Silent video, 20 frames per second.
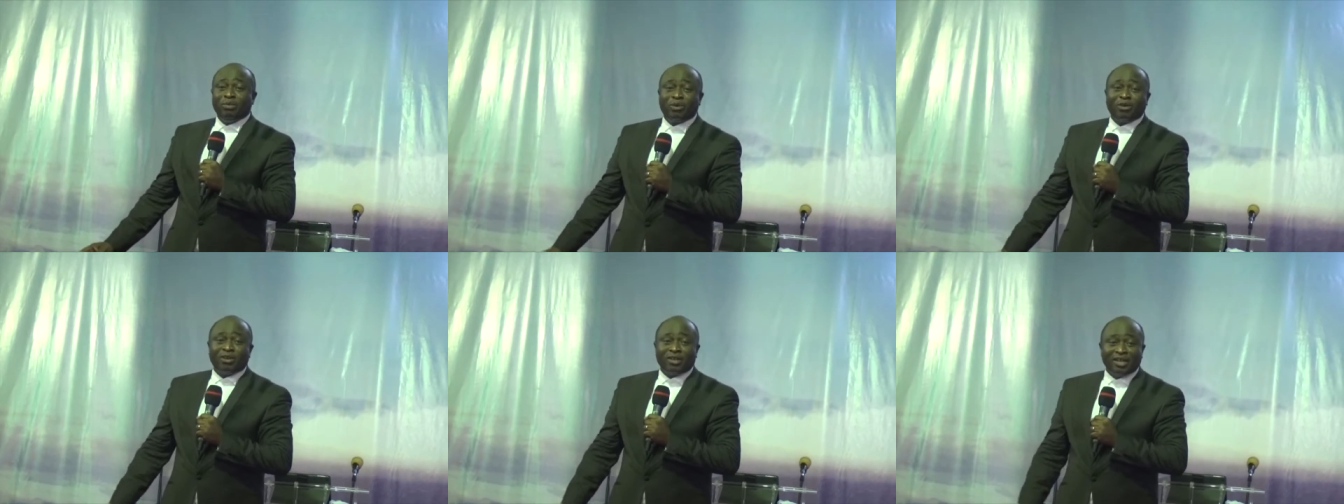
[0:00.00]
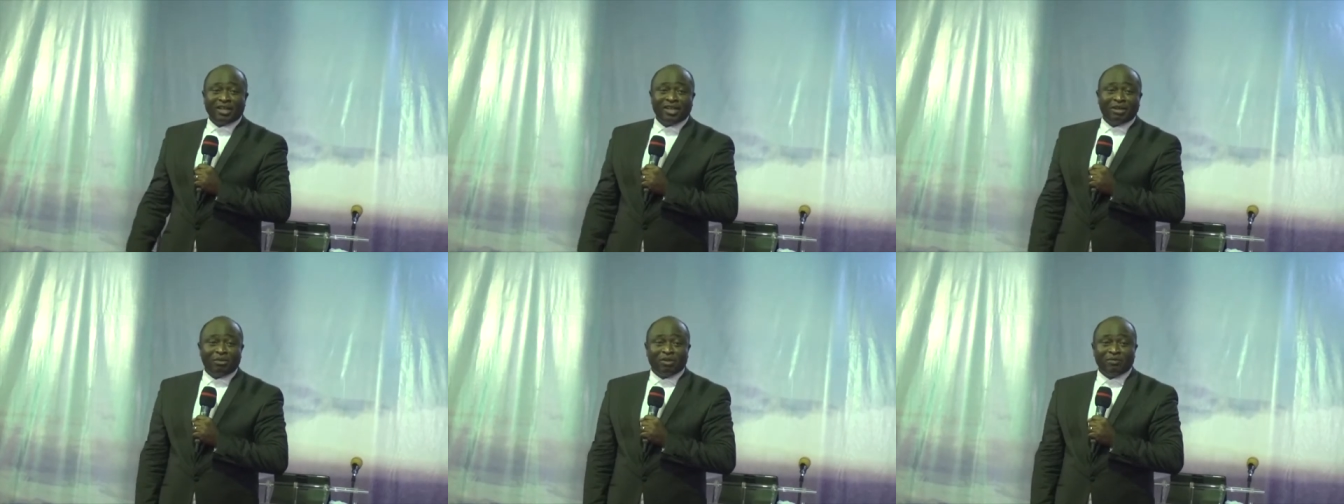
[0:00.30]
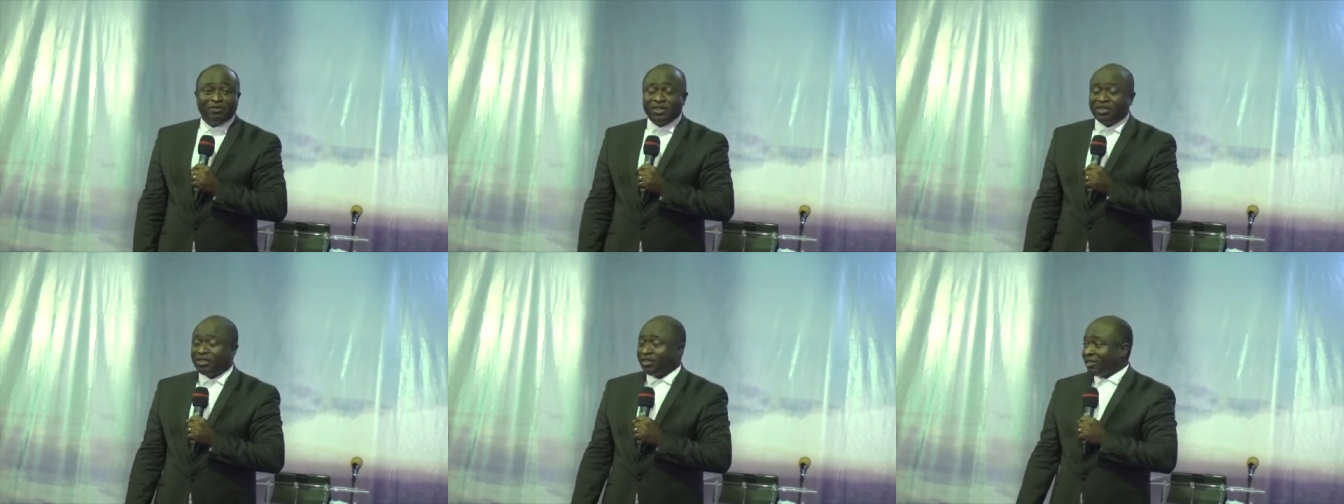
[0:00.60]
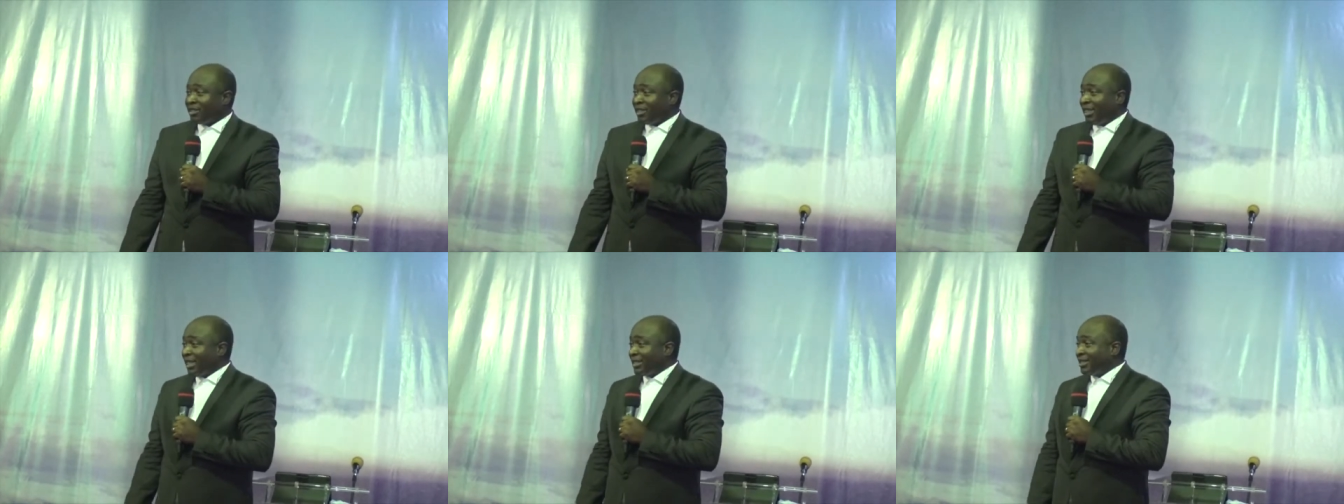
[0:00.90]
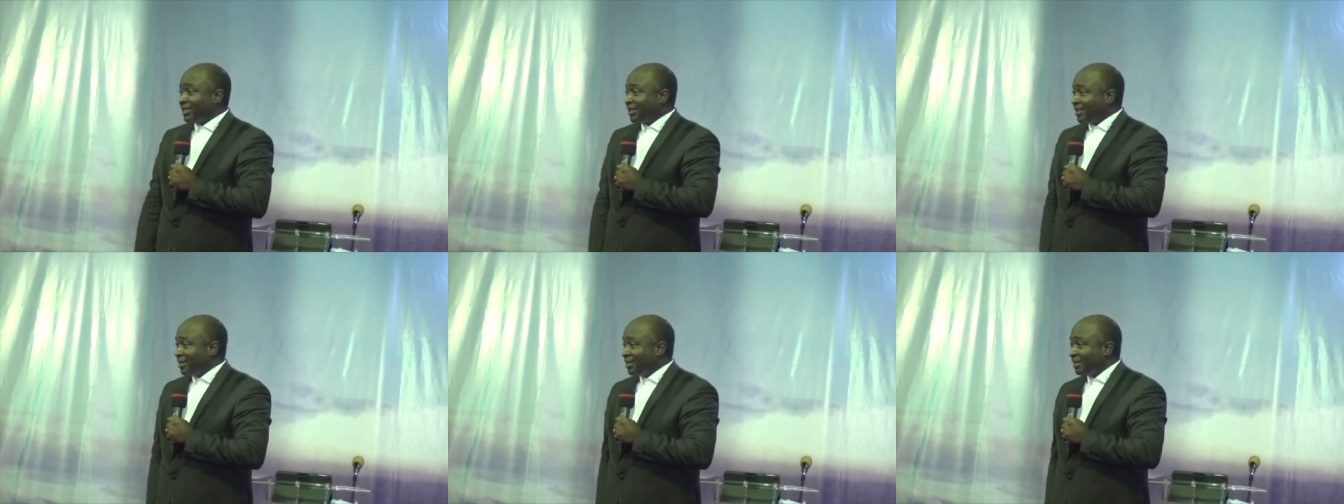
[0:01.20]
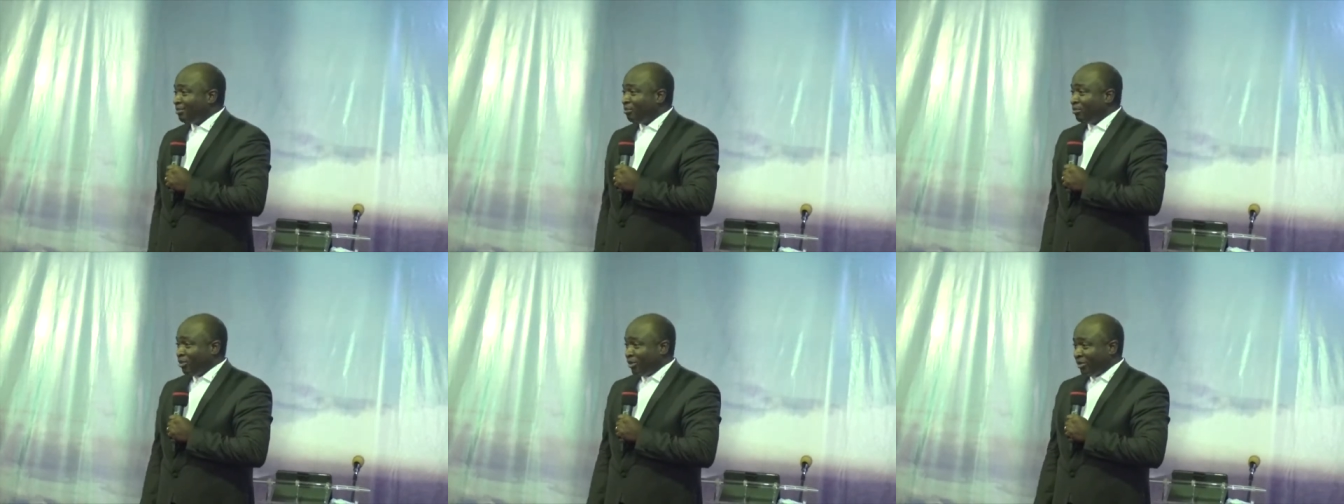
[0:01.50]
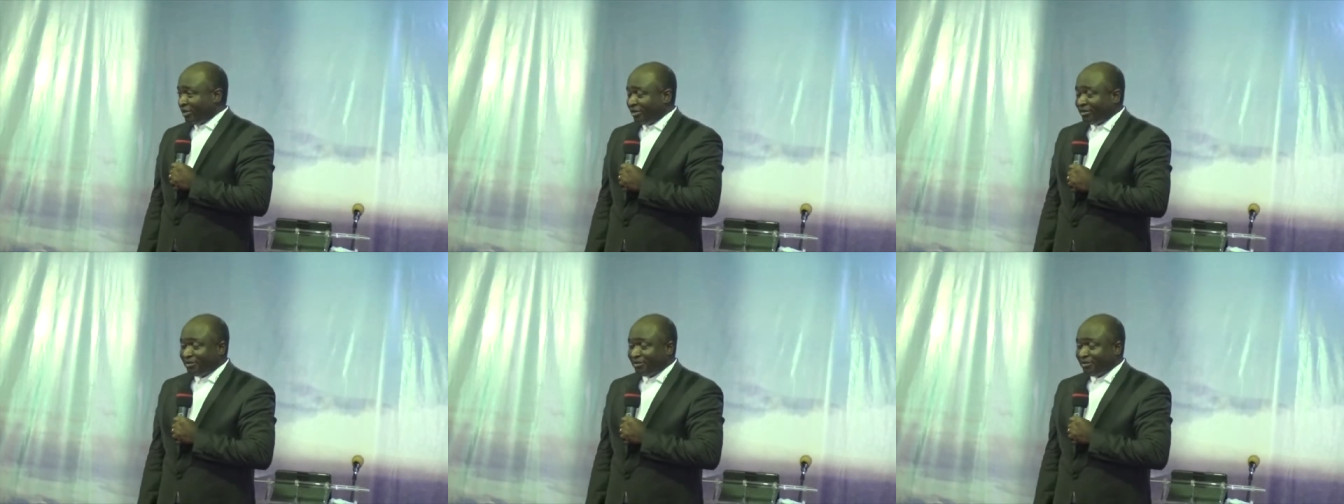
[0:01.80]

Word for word: on the name of Jesus next book.